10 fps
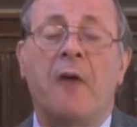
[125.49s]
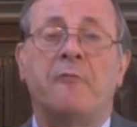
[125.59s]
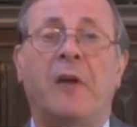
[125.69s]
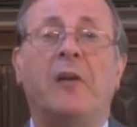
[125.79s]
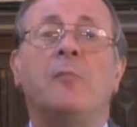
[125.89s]
a
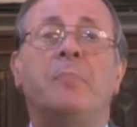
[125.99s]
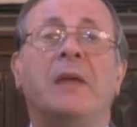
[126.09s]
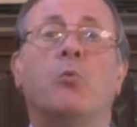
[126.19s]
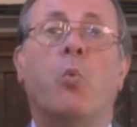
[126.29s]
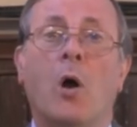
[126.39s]
very
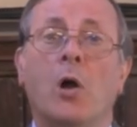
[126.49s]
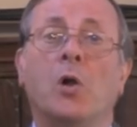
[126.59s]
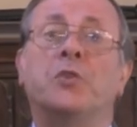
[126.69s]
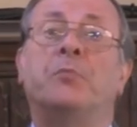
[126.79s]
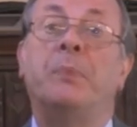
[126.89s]
big
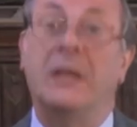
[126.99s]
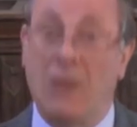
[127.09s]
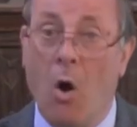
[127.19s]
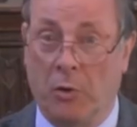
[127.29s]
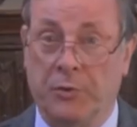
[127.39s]
world
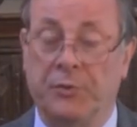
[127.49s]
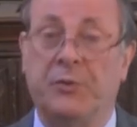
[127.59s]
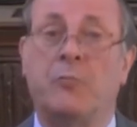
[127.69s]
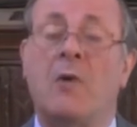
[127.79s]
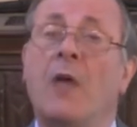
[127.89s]

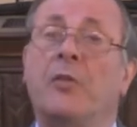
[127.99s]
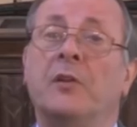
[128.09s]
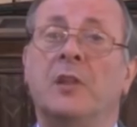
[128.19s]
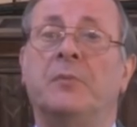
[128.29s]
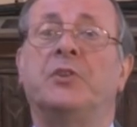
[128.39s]
beyond the rather
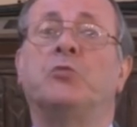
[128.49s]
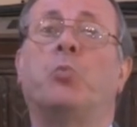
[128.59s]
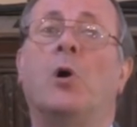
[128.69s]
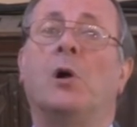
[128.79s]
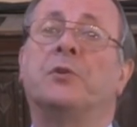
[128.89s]

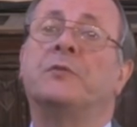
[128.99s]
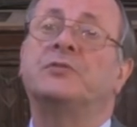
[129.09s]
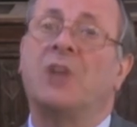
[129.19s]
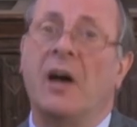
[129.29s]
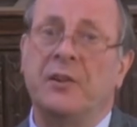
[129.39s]
limited world of
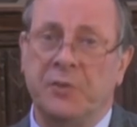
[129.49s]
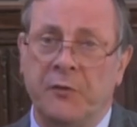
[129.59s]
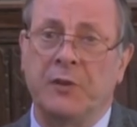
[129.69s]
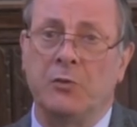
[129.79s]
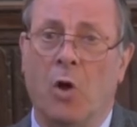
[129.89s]

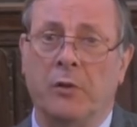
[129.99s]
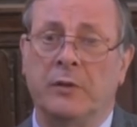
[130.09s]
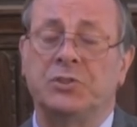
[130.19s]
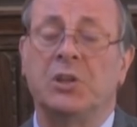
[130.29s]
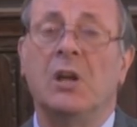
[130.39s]
scientific
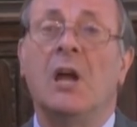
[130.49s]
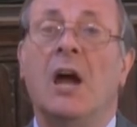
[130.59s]
knowledge.